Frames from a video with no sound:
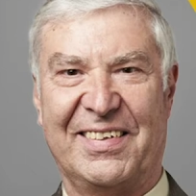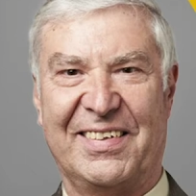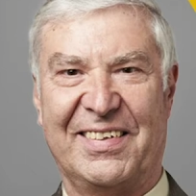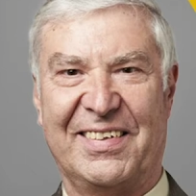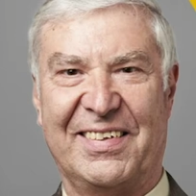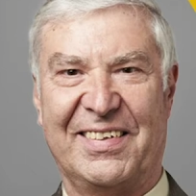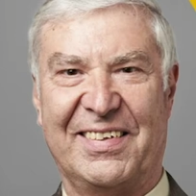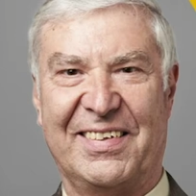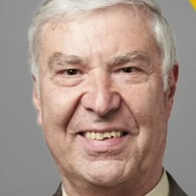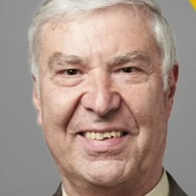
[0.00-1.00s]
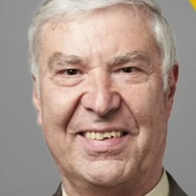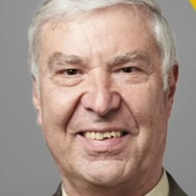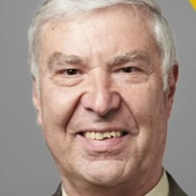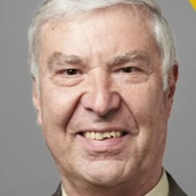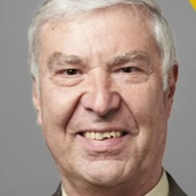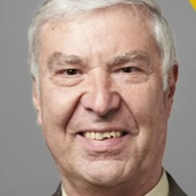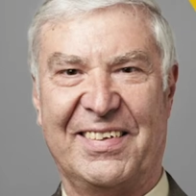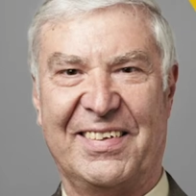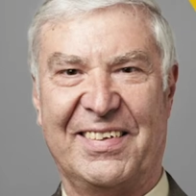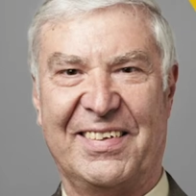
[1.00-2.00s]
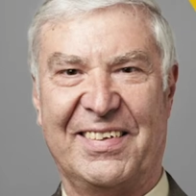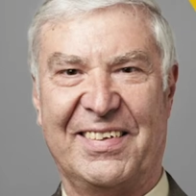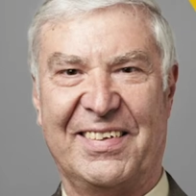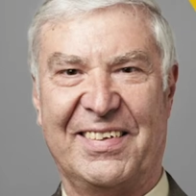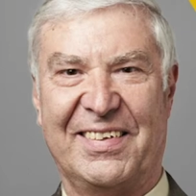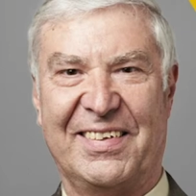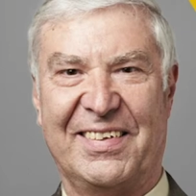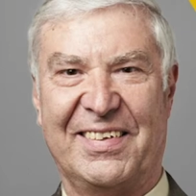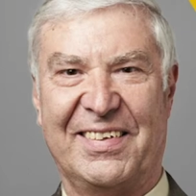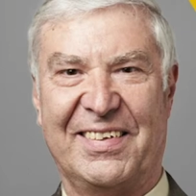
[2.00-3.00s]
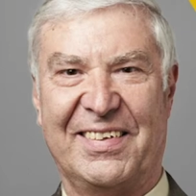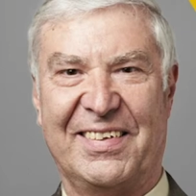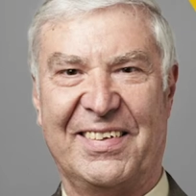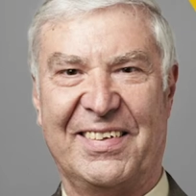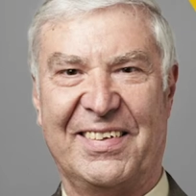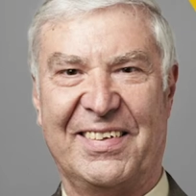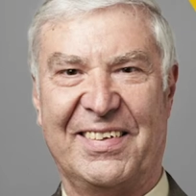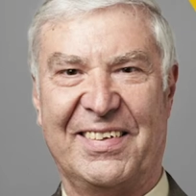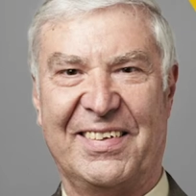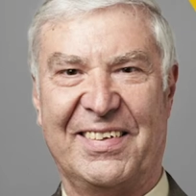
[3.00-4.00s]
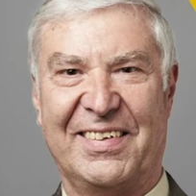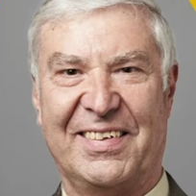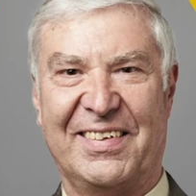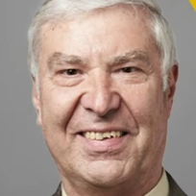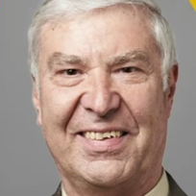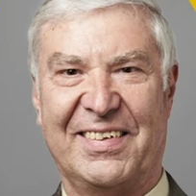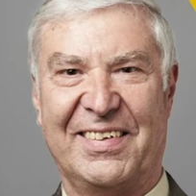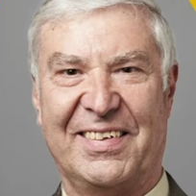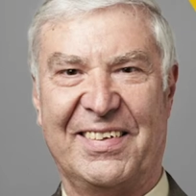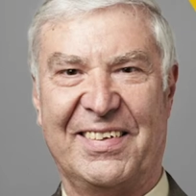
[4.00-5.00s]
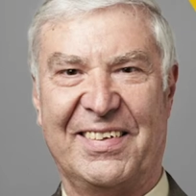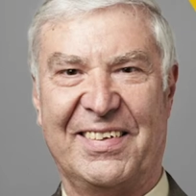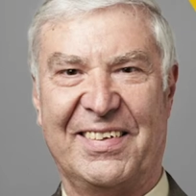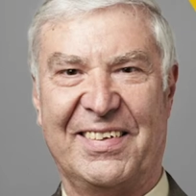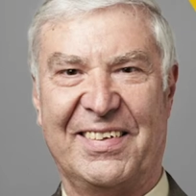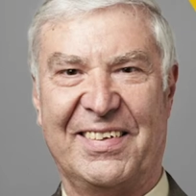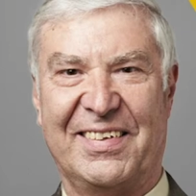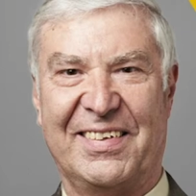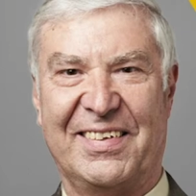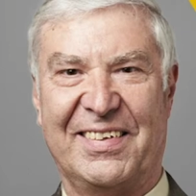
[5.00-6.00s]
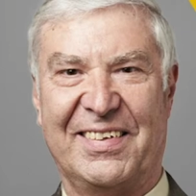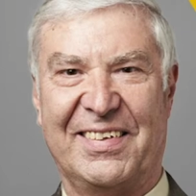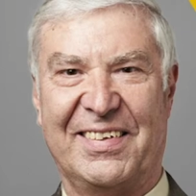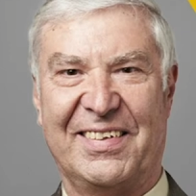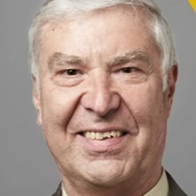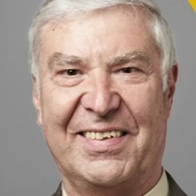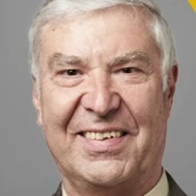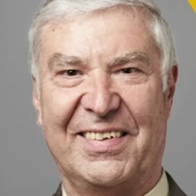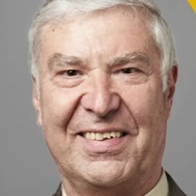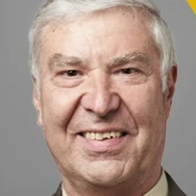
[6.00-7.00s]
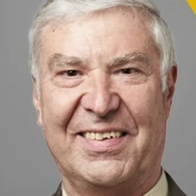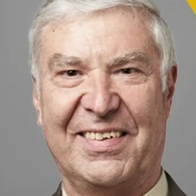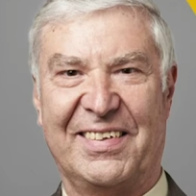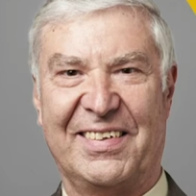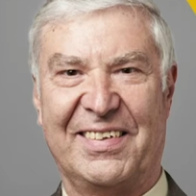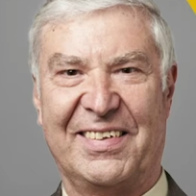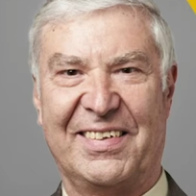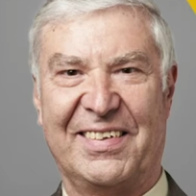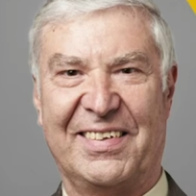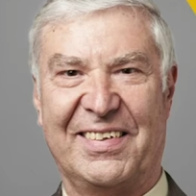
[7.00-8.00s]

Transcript: The face doesn't move, so there is nothing to read.